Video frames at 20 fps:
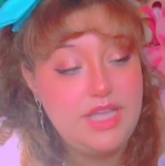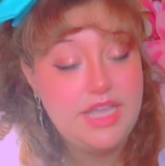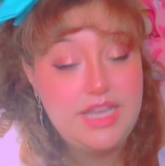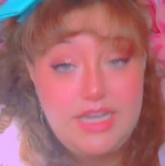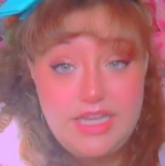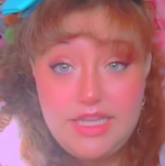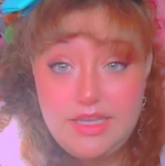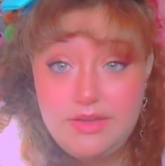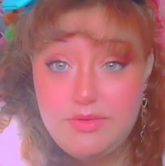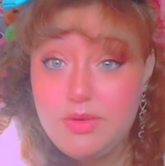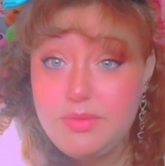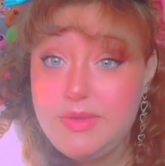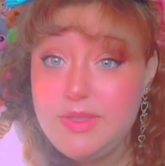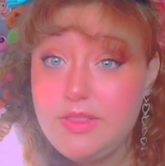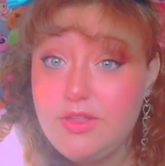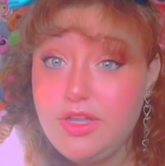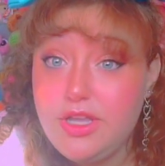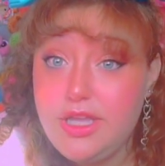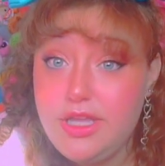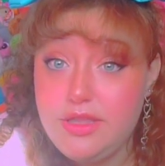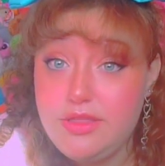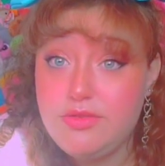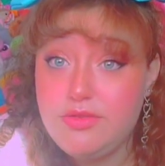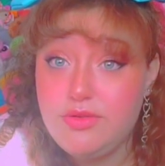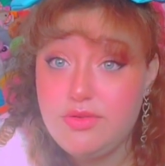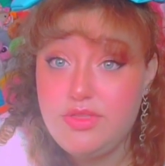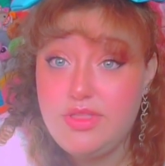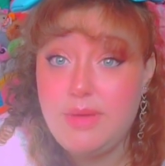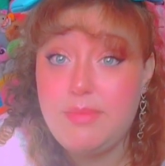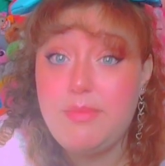and he will be looking
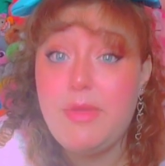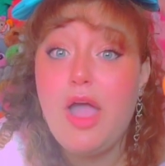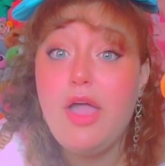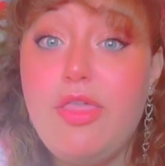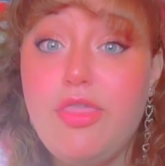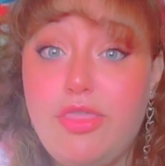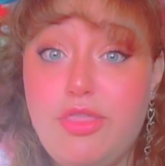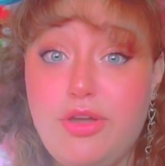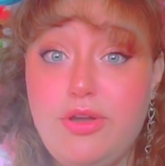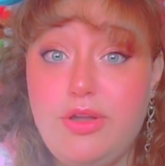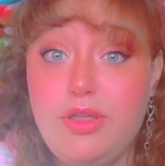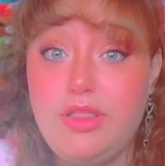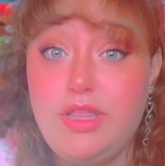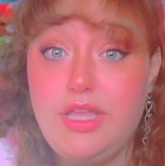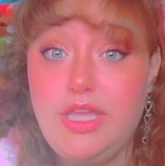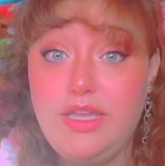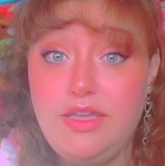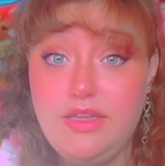through them thoroughly.